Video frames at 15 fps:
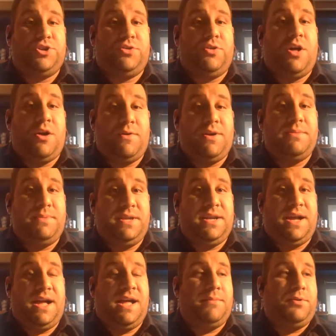already being
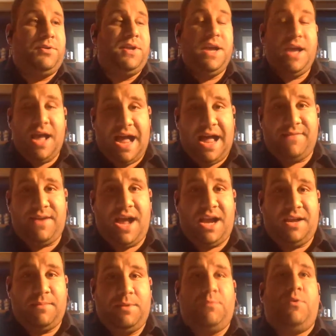hobbled. I've got
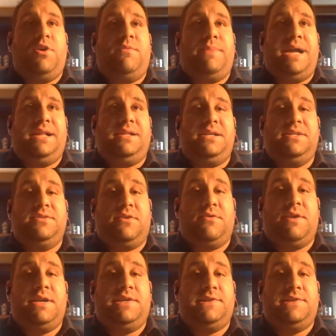him in one of my leagues already,